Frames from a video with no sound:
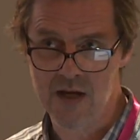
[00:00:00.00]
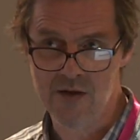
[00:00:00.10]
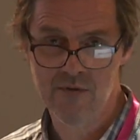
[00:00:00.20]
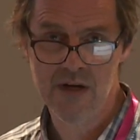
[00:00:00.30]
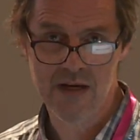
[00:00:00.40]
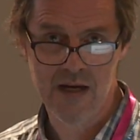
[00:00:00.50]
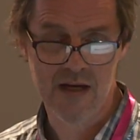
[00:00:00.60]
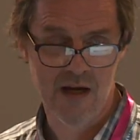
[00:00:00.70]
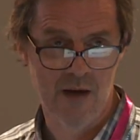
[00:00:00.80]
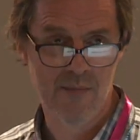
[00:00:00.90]
you really
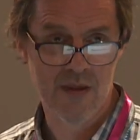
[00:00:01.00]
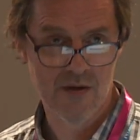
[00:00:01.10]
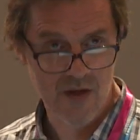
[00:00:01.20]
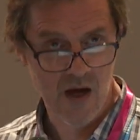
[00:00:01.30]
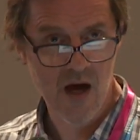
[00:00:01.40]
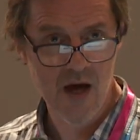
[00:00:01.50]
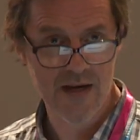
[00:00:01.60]
need up in the high